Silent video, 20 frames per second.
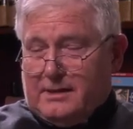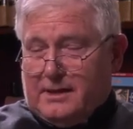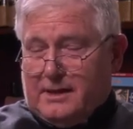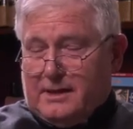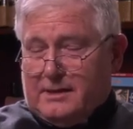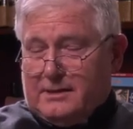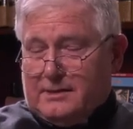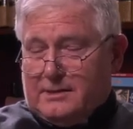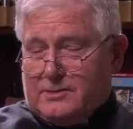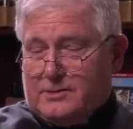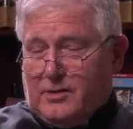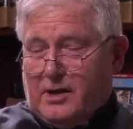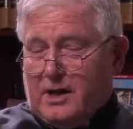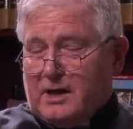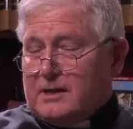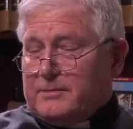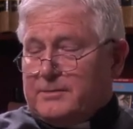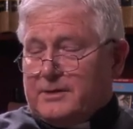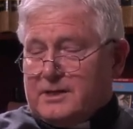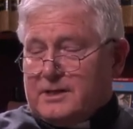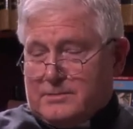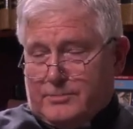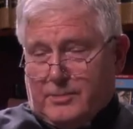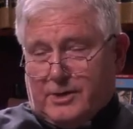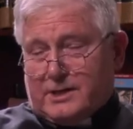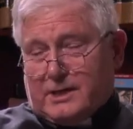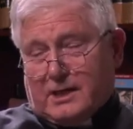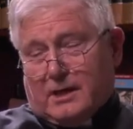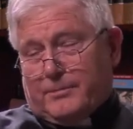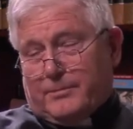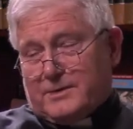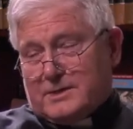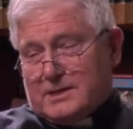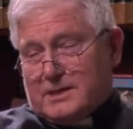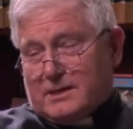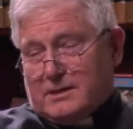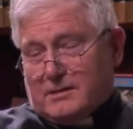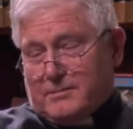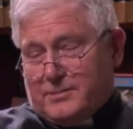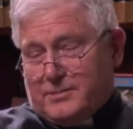and trying to be as much help
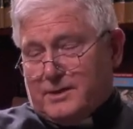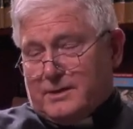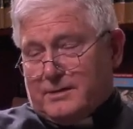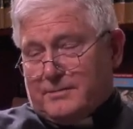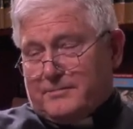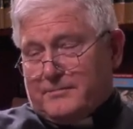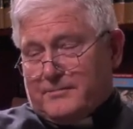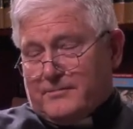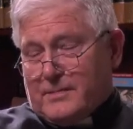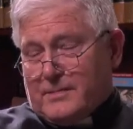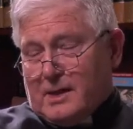as he can be.